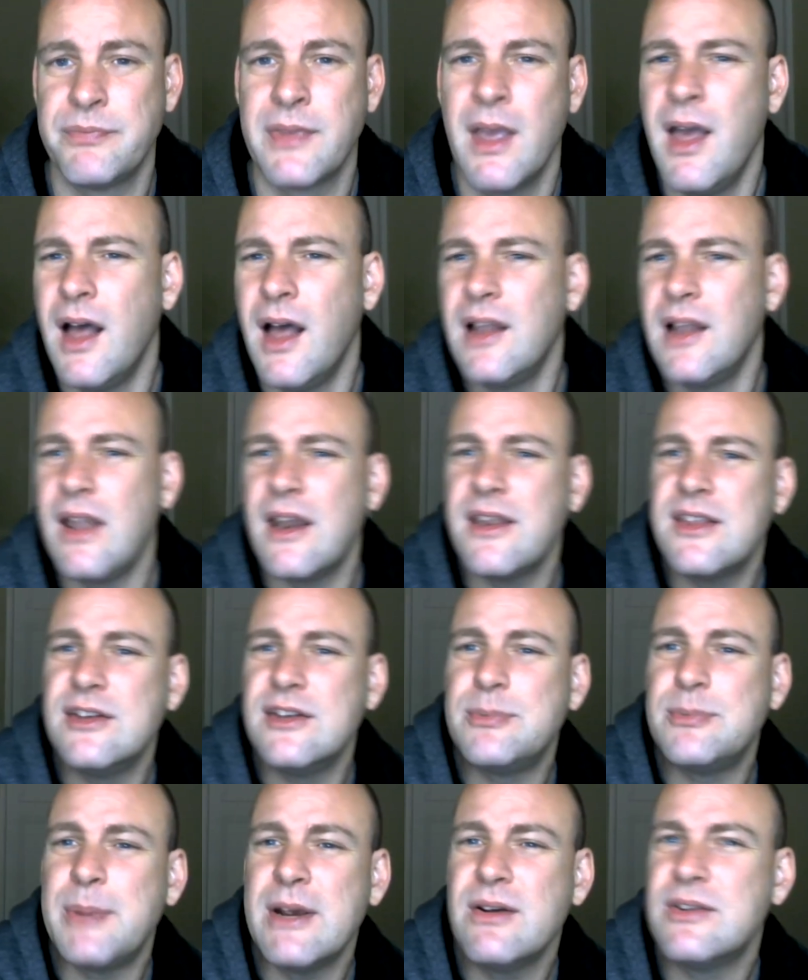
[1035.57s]
A lot of
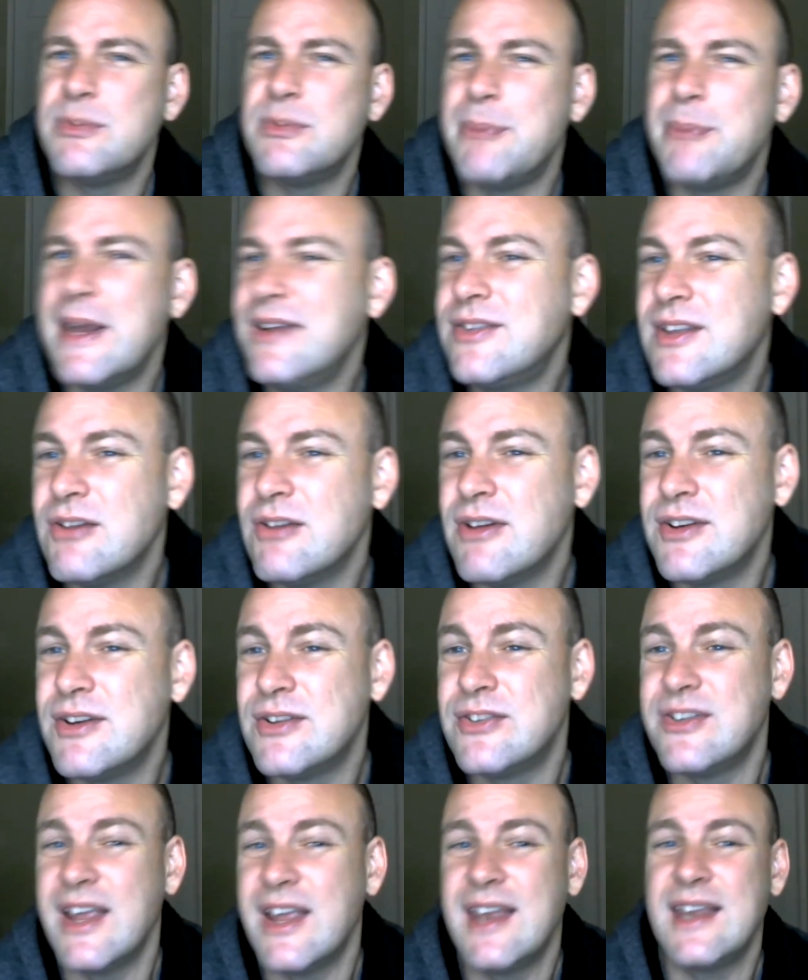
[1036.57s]
these parents base their
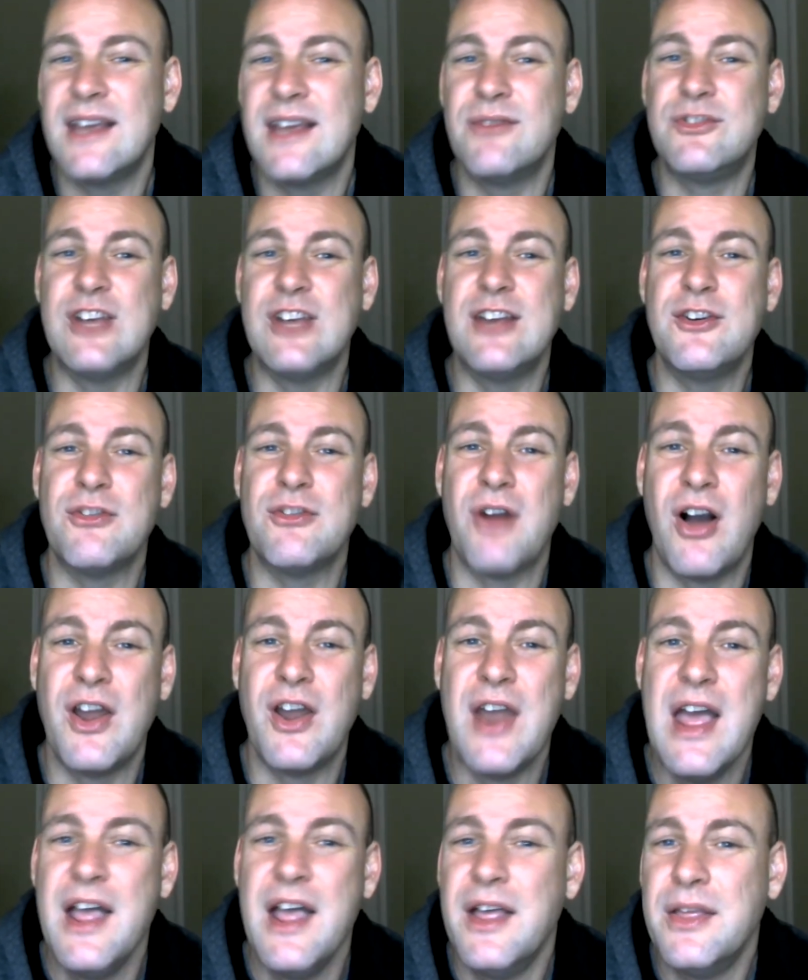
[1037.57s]
understanding of gender on